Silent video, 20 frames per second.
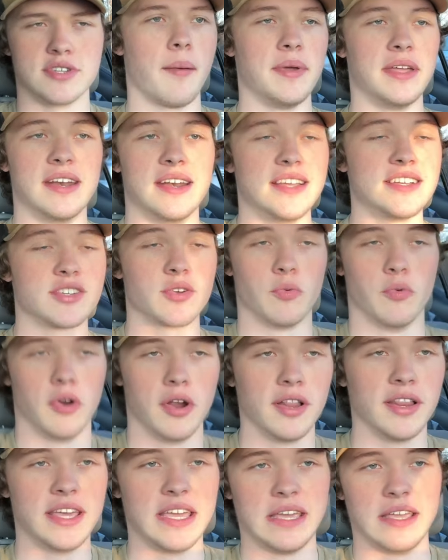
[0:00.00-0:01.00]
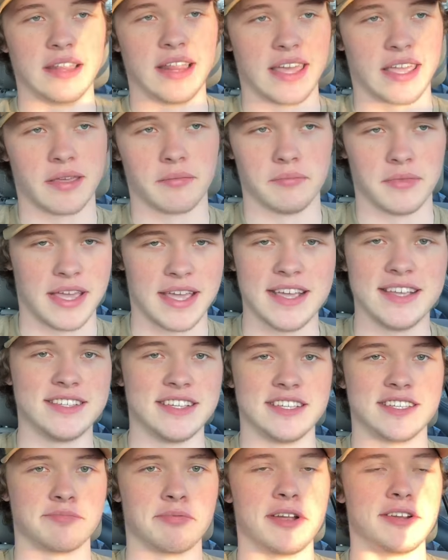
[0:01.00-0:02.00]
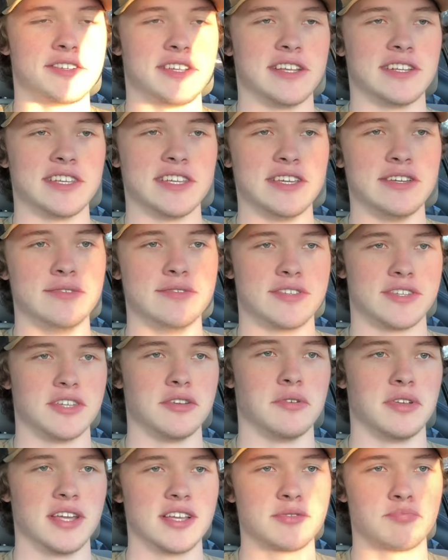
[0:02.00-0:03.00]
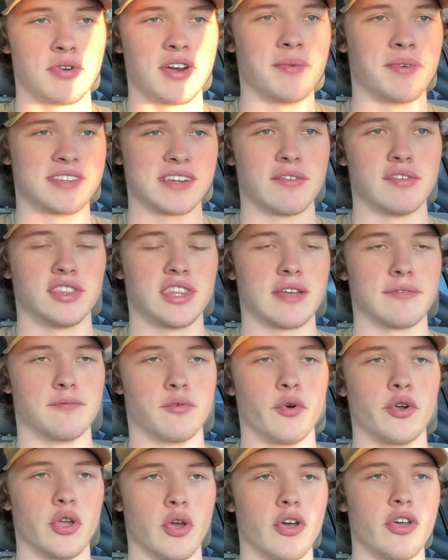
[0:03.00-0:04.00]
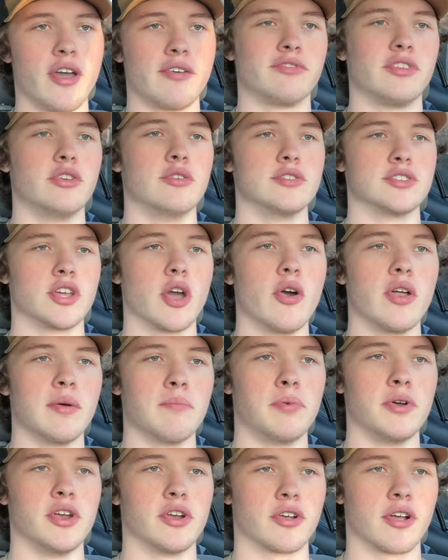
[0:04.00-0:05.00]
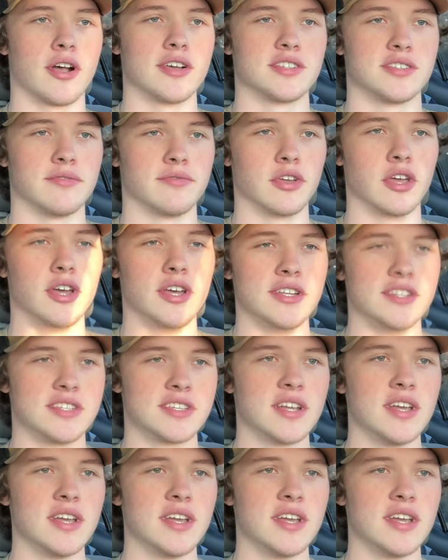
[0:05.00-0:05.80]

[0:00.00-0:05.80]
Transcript: I mean, it is a really easy spreadsheet to use too. It does pretty much everything for you. All you have to do is go in and put your cost of goods.